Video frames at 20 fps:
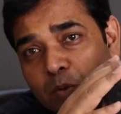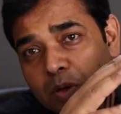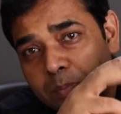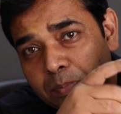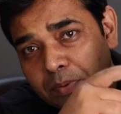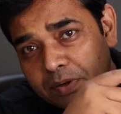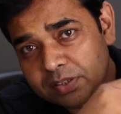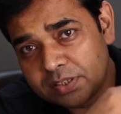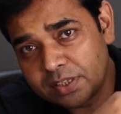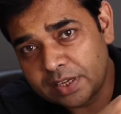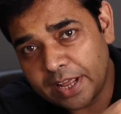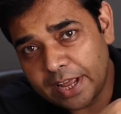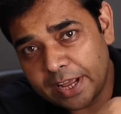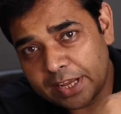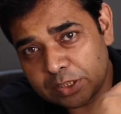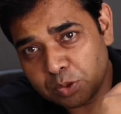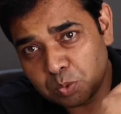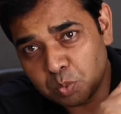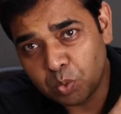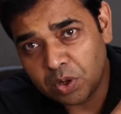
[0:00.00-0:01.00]
person
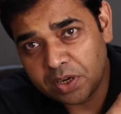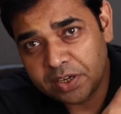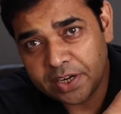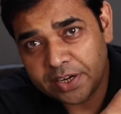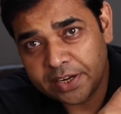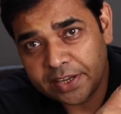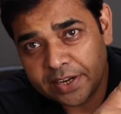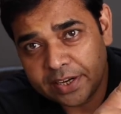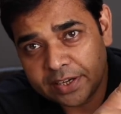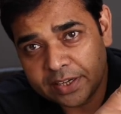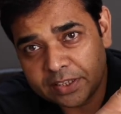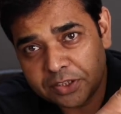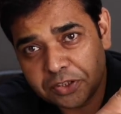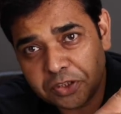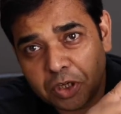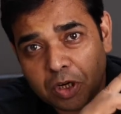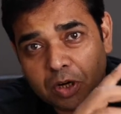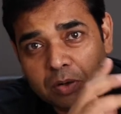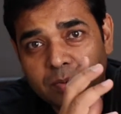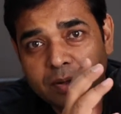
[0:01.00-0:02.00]
has one dedicated
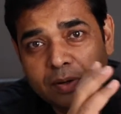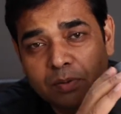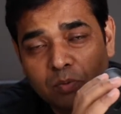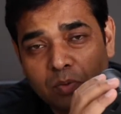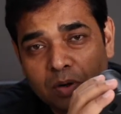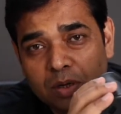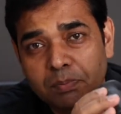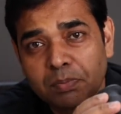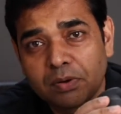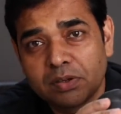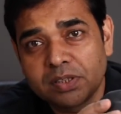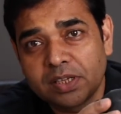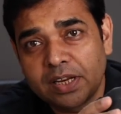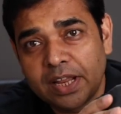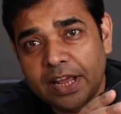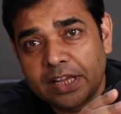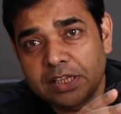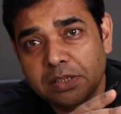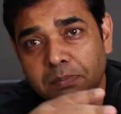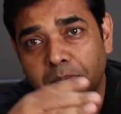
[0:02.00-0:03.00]
job and one person
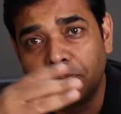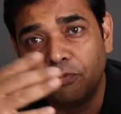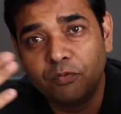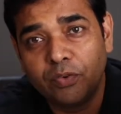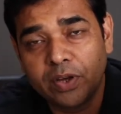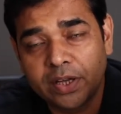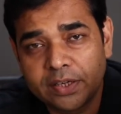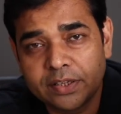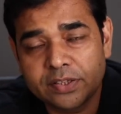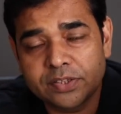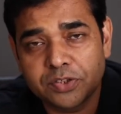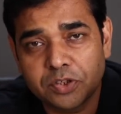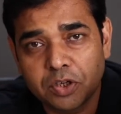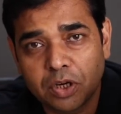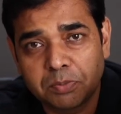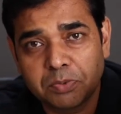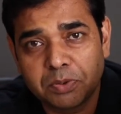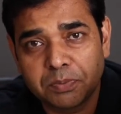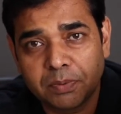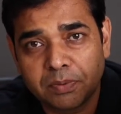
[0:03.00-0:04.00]
has various
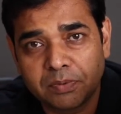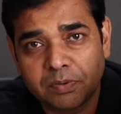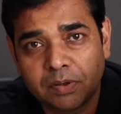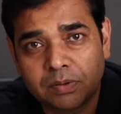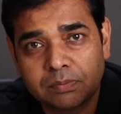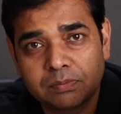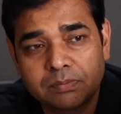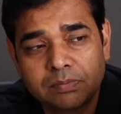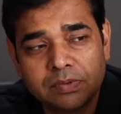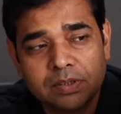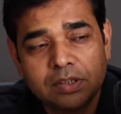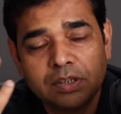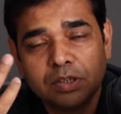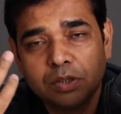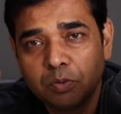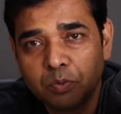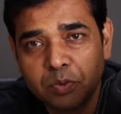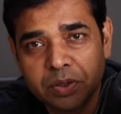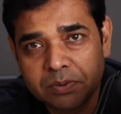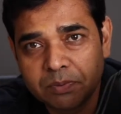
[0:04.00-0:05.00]
jobs to perform.
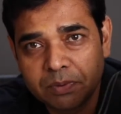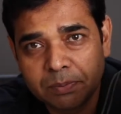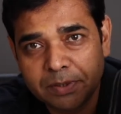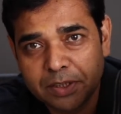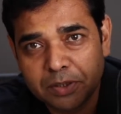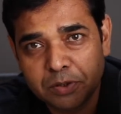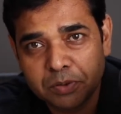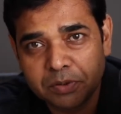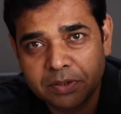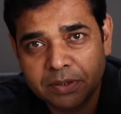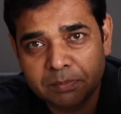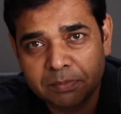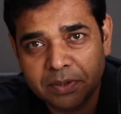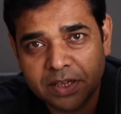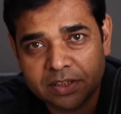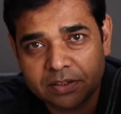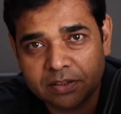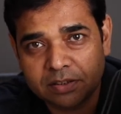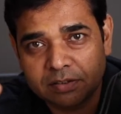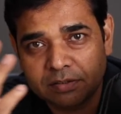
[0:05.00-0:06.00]
Which will be doing
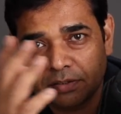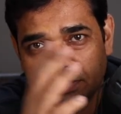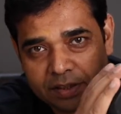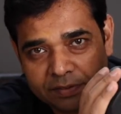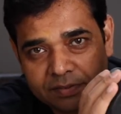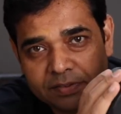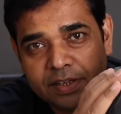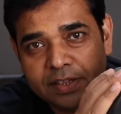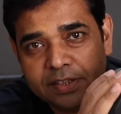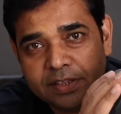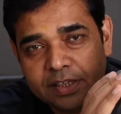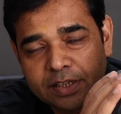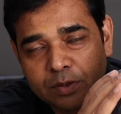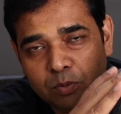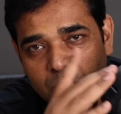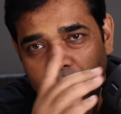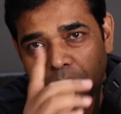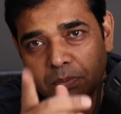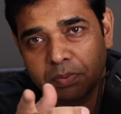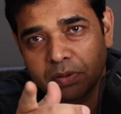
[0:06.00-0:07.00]
better? Definitely
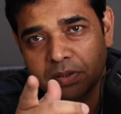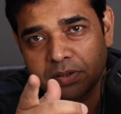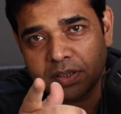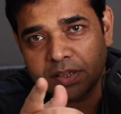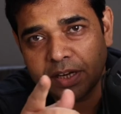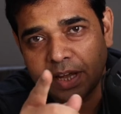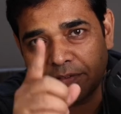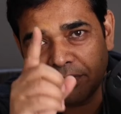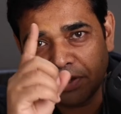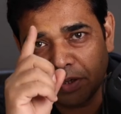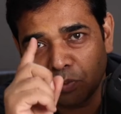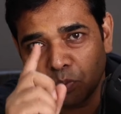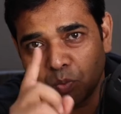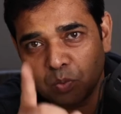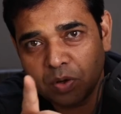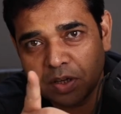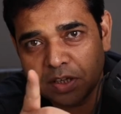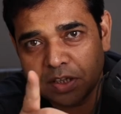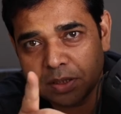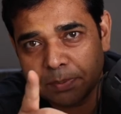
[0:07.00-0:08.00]
one person having
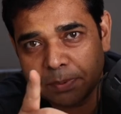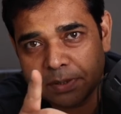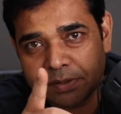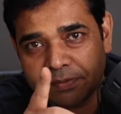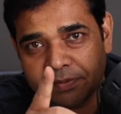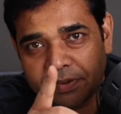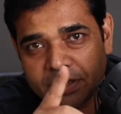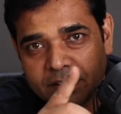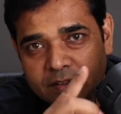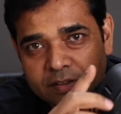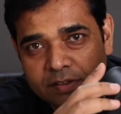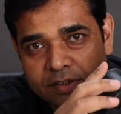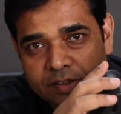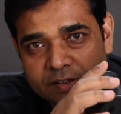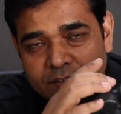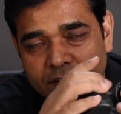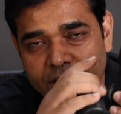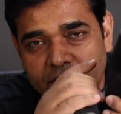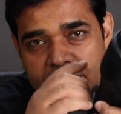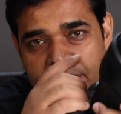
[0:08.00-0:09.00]
one specific
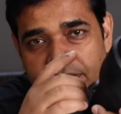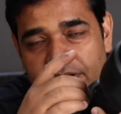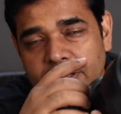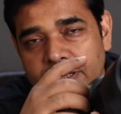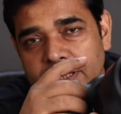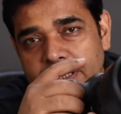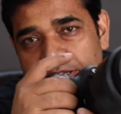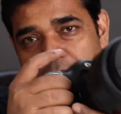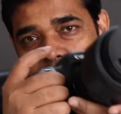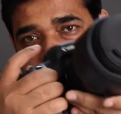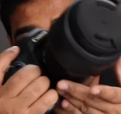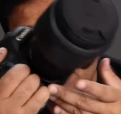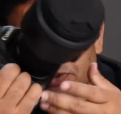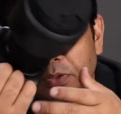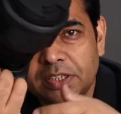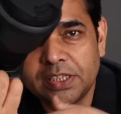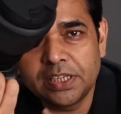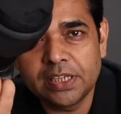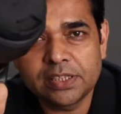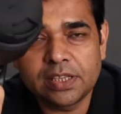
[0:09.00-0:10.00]
reason, right? So
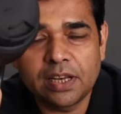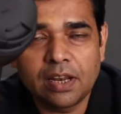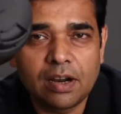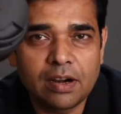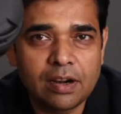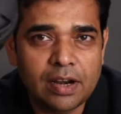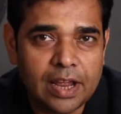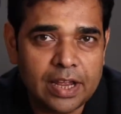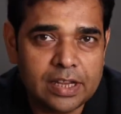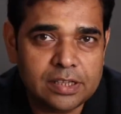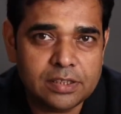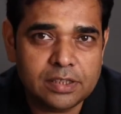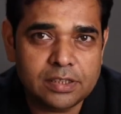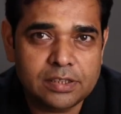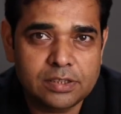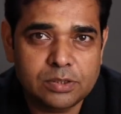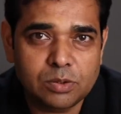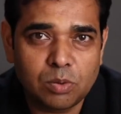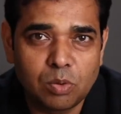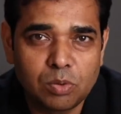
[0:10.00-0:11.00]
DSLR has
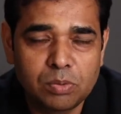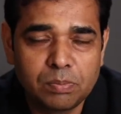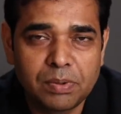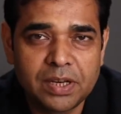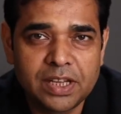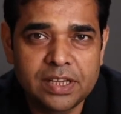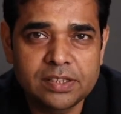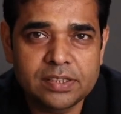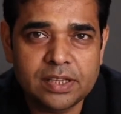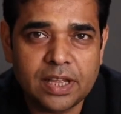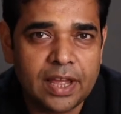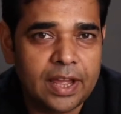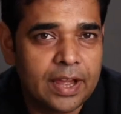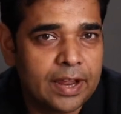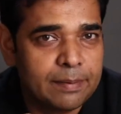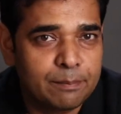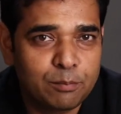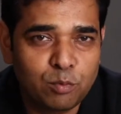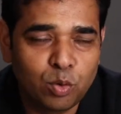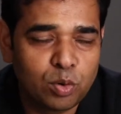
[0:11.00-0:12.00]
its own place
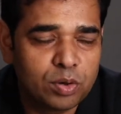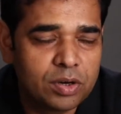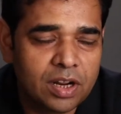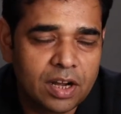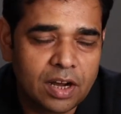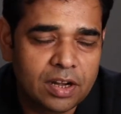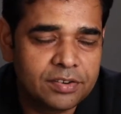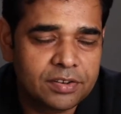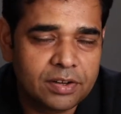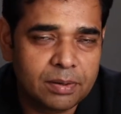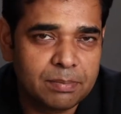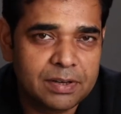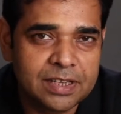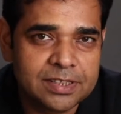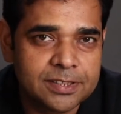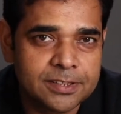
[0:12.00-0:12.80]
and phone can't replace